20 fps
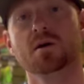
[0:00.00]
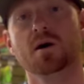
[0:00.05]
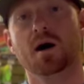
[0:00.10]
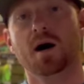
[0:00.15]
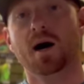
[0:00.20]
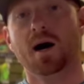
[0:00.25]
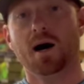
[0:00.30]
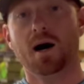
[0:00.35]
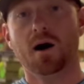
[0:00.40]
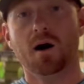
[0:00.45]

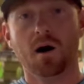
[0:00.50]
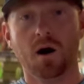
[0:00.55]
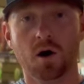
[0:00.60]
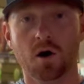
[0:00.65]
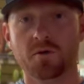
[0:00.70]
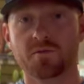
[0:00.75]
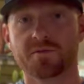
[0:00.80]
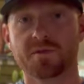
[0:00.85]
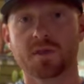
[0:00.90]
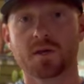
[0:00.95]

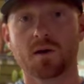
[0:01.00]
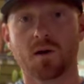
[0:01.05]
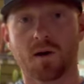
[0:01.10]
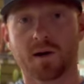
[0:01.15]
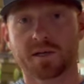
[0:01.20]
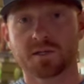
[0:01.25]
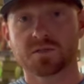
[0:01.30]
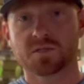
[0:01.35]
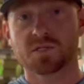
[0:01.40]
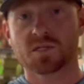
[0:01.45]
of the
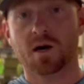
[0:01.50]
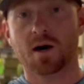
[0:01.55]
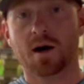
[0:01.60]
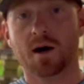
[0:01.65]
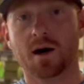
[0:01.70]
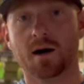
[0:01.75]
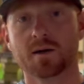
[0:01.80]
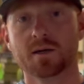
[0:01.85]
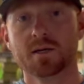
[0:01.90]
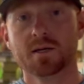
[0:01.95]

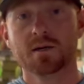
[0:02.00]
Arkansas.